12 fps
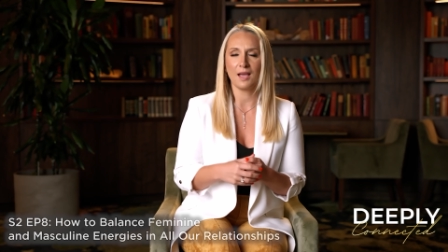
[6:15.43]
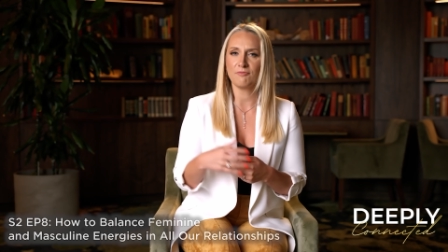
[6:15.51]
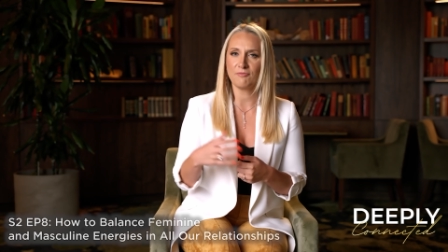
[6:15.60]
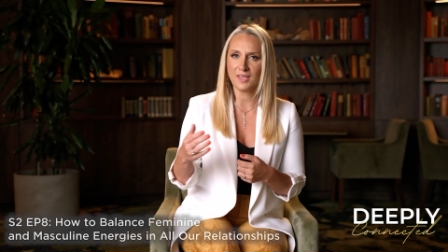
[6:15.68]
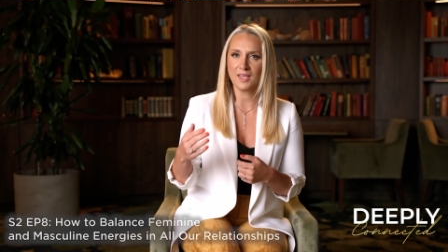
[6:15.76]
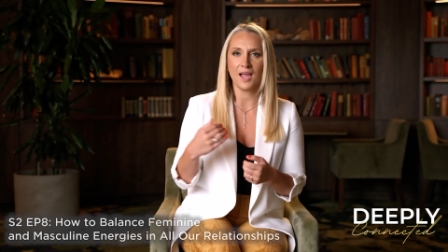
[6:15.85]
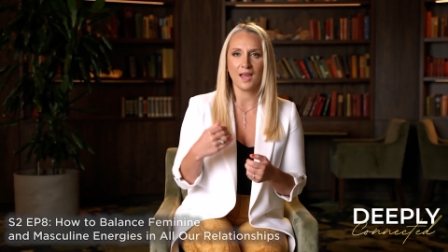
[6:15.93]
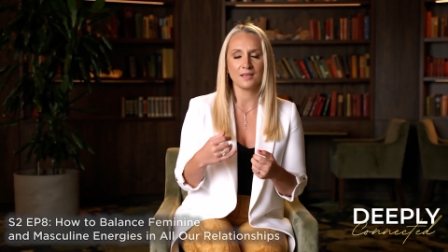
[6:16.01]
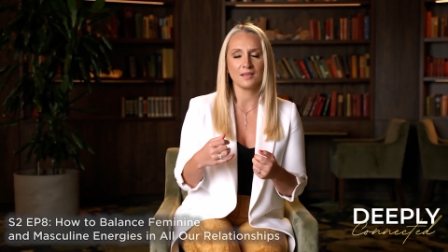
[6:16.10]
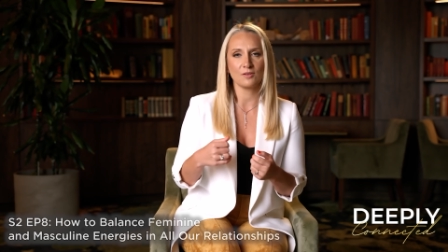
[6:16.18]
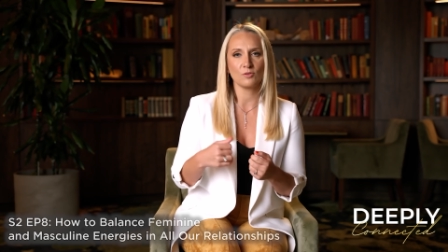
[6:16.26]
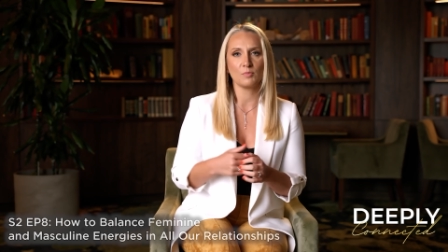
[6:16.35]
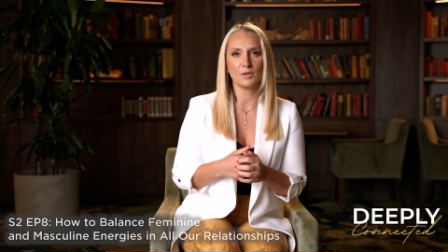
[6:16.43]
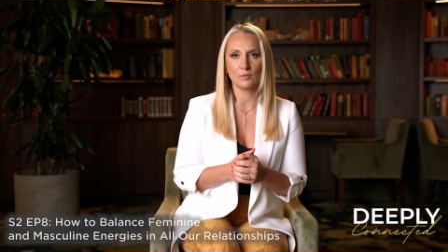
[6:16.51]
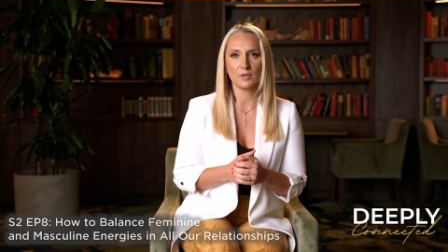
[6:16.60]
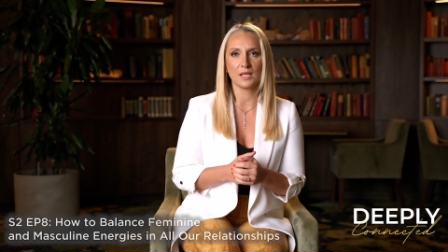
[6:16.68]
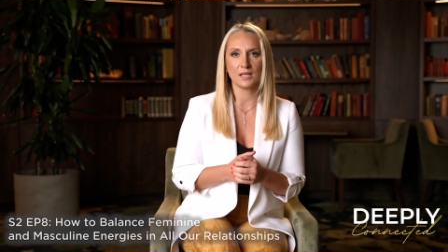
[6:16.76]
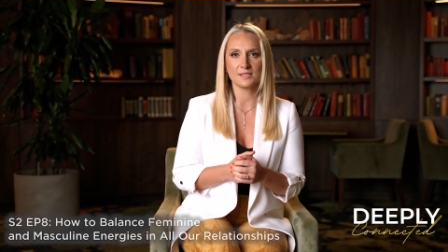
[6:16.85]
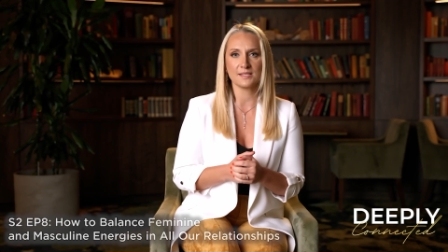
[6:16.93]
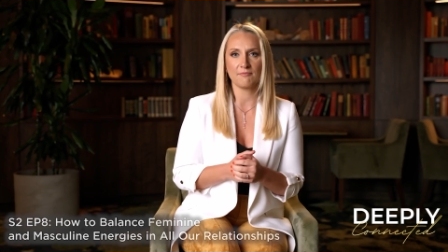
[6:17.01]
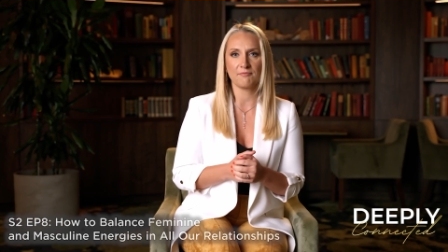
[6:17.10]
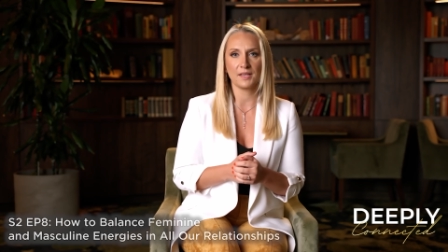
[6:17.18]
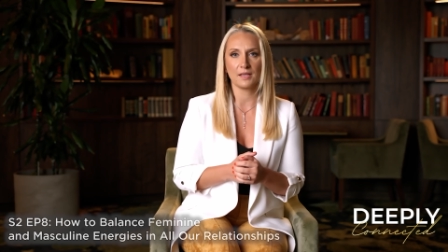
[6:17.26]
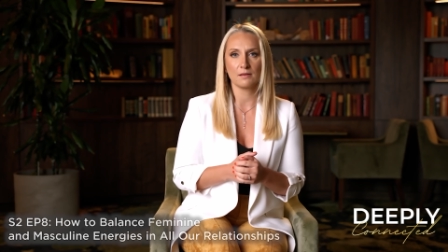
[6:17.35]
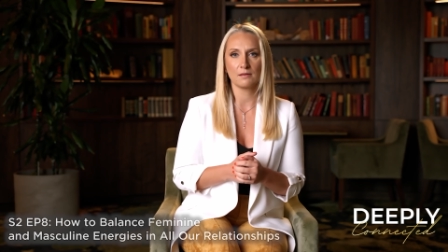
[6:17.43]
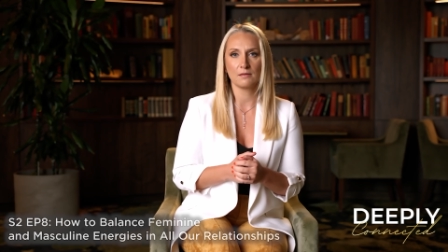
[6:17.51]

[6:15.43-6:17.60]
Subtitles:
I think I need to be looking at something,